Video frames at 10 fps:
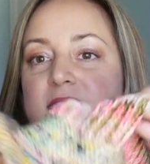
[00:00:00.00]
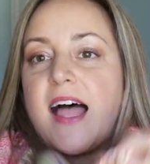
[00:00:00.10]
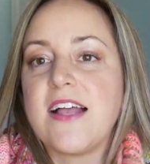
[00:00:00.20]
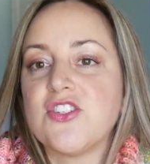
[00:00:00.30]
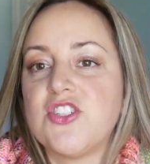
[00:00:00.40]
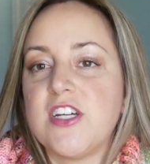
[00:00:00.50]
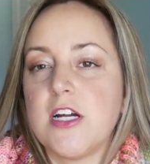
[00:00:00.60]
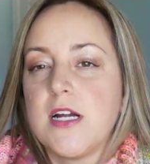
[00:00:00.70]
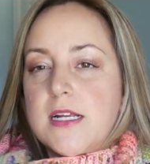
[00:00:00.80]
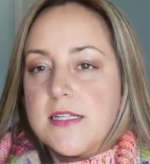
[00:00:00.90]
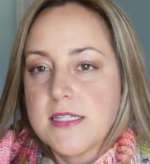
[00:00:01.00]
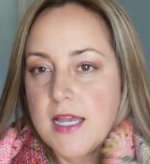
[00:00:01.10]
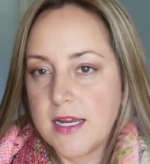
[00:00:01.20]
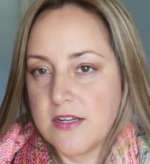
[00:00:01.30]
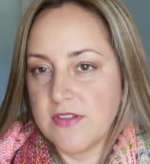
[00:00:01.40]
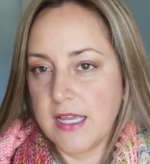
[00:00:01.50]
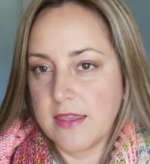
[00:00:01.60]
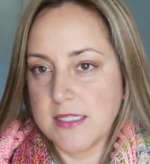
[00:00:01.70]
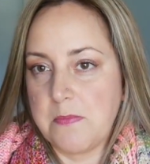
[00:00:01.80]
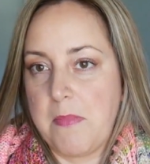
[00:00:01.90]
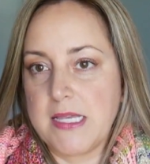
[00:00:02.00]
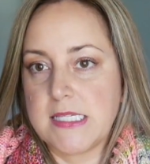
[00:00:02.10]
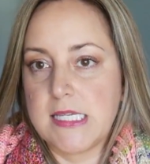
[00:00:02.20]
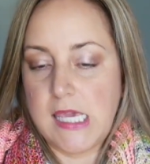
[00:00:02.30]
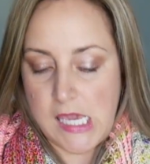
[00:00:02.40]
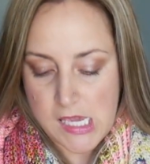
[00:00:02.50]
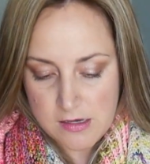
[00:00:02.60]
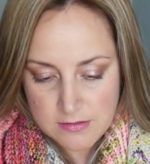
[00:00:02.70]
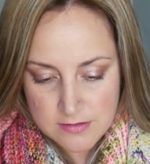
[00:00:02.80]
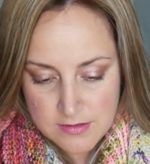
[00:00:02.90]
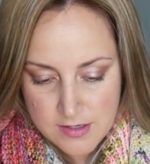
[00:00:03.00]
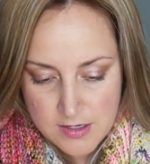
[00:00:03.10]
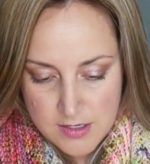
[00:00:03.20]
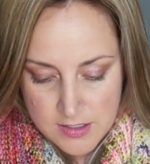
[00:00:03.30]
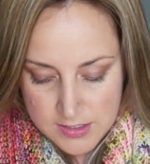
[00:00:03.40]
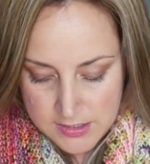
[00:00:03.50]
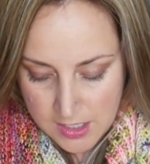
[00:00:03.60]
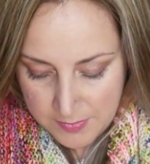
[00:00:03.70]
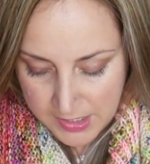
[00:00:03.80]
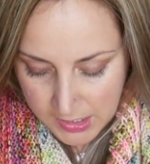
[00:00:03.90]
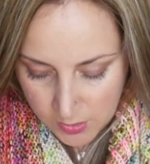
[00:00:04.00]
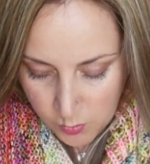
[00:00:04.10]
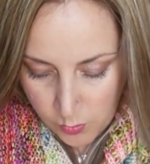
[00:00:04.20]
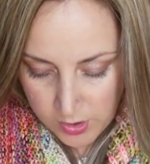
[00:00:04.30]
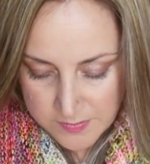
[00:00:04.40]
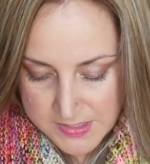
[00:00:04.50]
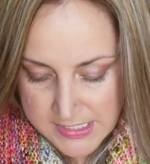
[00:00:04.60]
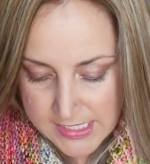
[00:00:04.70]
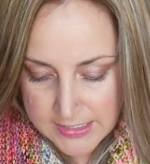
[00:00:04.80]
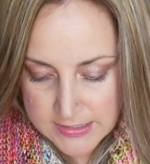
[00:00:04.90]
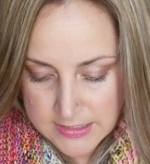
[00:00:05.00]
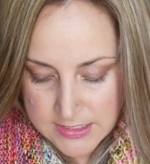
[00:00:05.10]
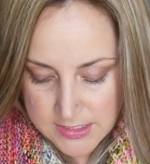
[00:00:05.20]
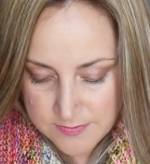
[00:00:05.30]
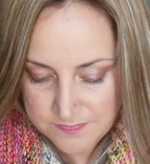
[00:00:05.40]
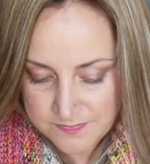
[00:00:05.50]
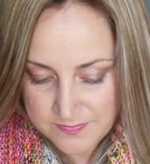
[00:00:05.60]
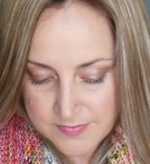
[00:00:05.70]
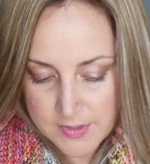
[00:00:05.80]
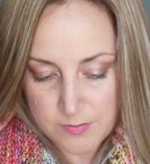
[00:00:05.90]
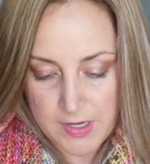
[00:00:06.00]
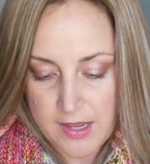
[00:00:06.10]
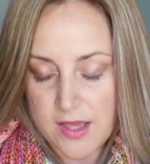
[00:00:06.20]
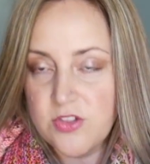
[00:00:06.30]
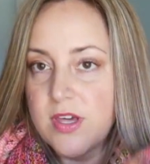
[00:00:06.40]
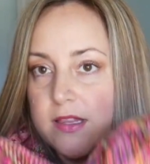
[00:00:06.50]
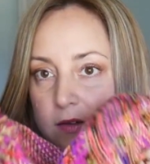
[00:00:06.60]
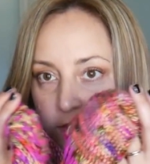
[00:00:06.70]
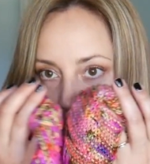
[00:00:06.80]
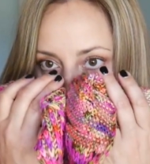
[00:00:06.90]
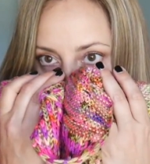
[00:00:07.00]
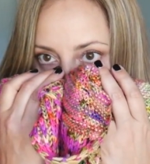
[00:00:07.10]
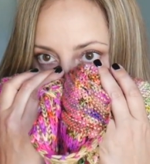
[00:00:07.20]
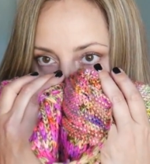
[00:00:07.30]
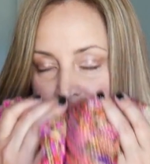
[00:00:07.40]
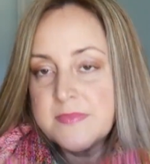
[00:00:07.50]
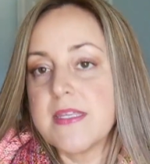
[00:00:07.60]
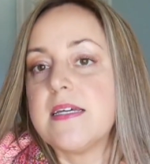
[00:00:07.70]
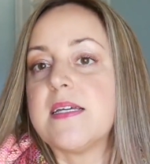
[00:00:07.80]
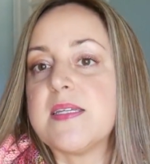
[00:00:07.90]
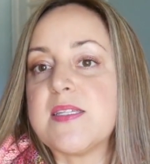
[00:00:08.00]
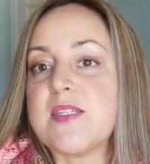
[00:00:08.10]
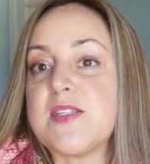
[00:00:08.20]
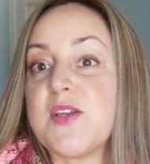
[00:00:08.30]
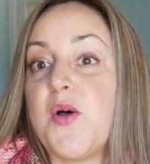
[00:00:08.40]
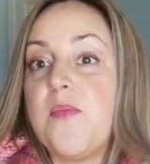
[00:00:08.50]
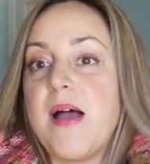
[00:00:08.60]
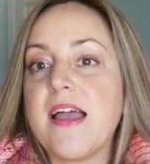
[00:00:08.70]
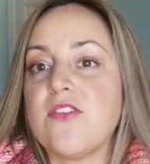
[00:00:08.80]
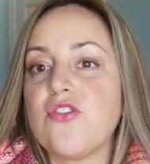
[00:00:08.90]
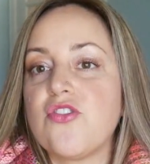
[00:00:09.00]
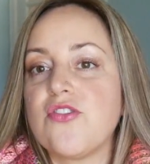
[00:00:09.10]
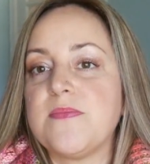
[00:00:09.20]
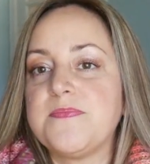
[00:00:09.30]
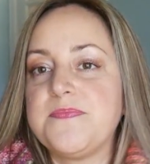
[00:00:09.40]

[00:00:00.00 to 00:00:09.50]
last year, and it's kind of like this musky, yummy, warm scent. Oh my gosh, I love this so much.